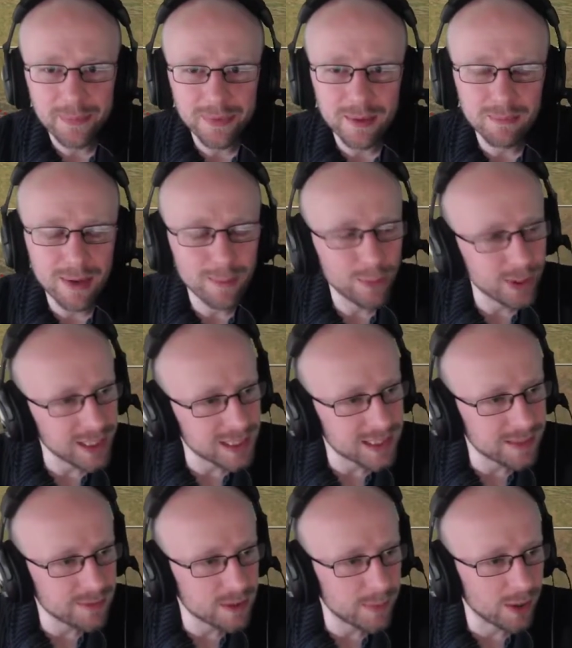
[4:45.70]
My money
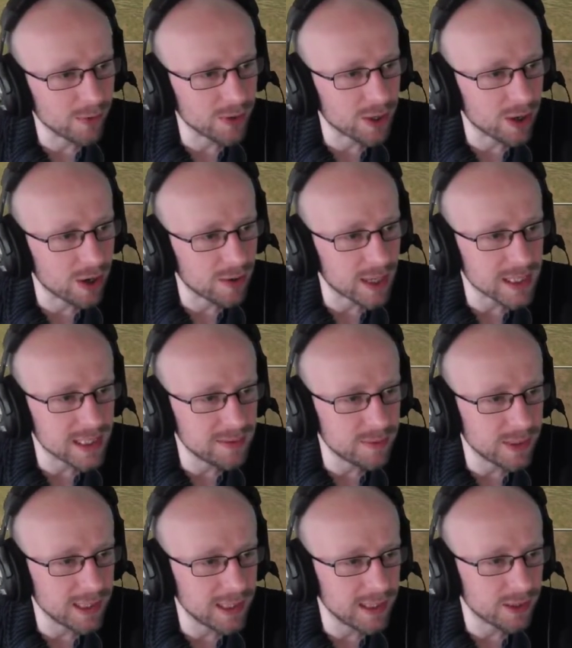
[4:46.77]
seems to be on I seem to be
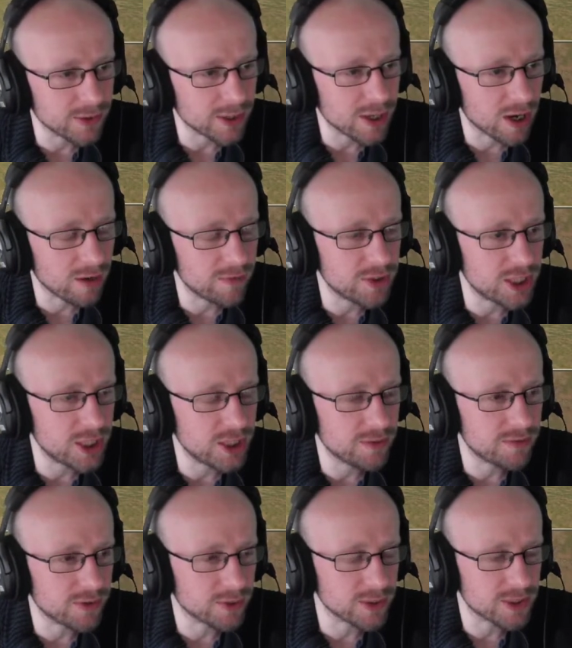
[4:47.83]
leaning on the Carthaginian
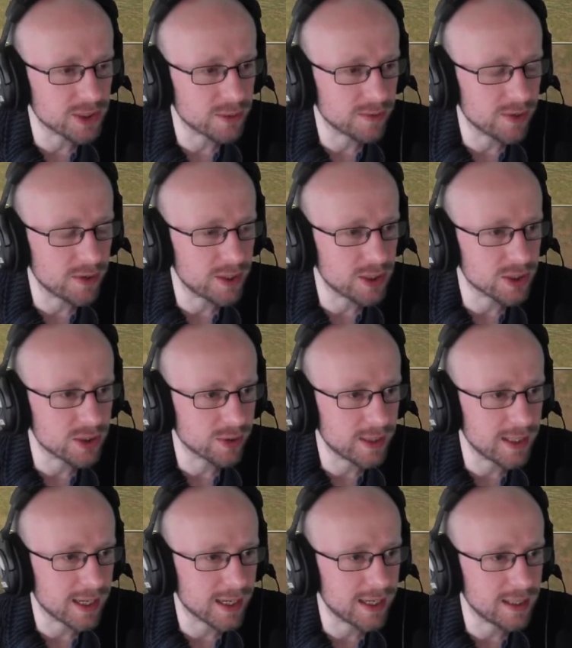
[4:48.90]
forces. We've only just
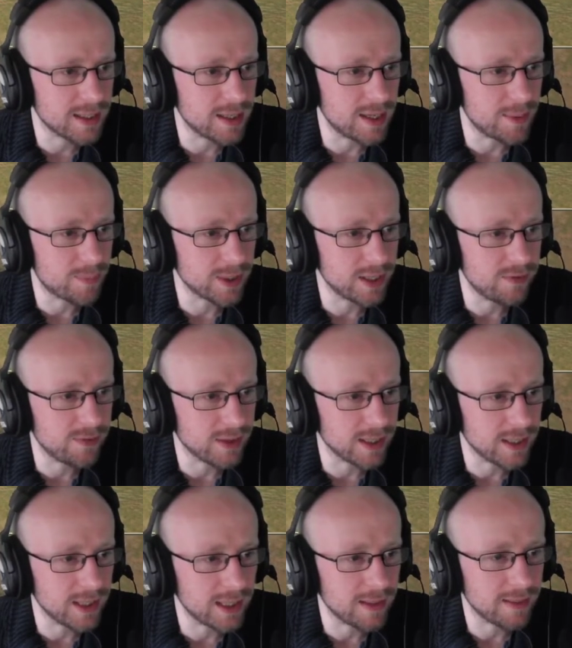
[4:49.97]
looking at it
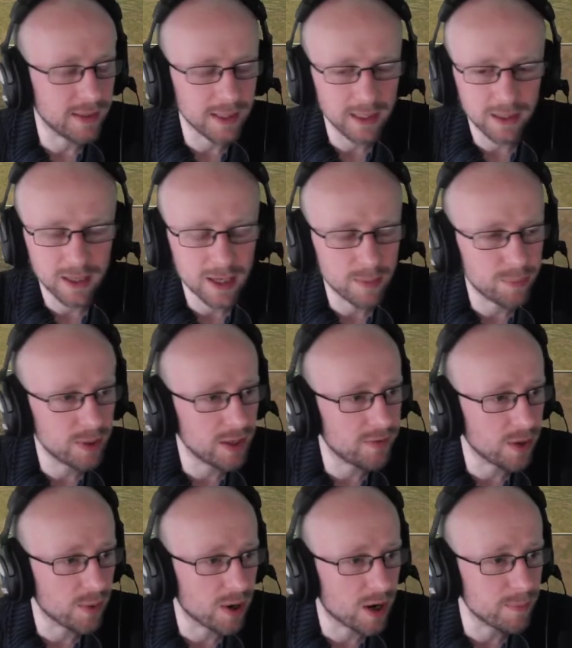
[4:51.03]
briefly in the
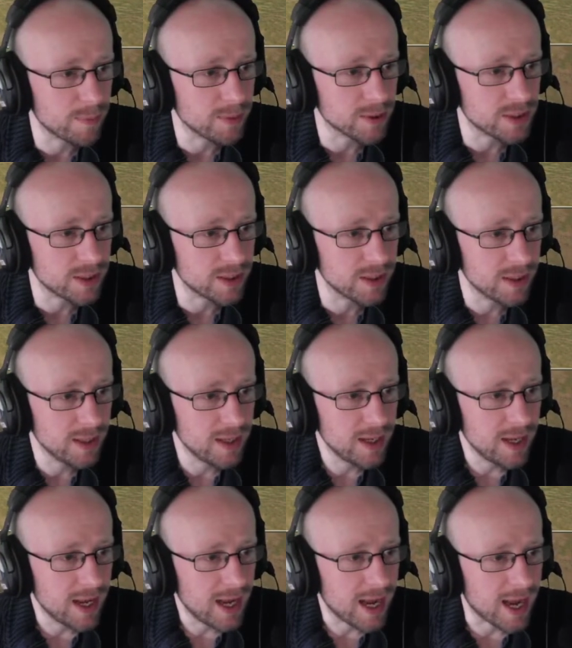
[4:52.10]
preview army button,
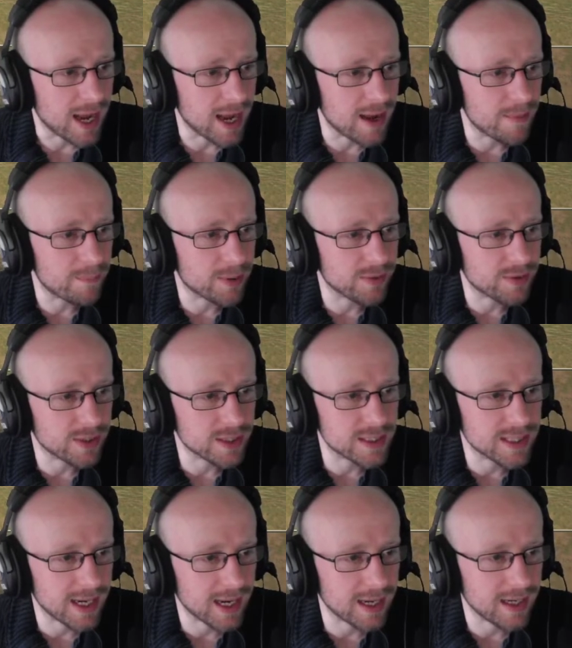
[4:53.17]
but I've got to
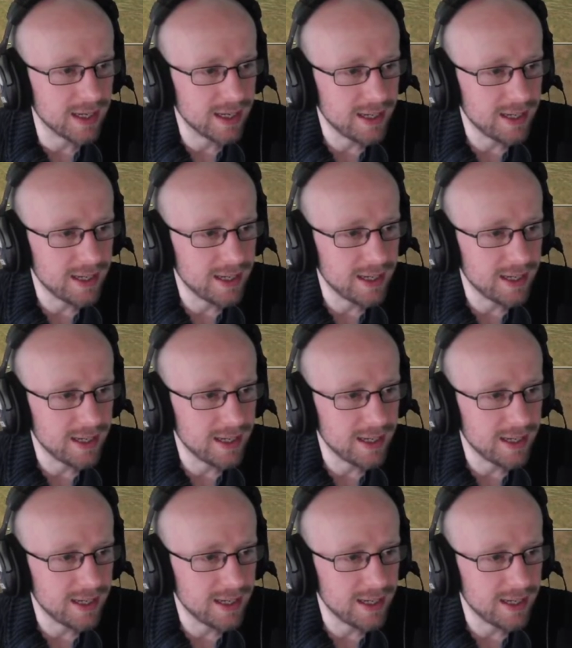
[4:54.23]
say,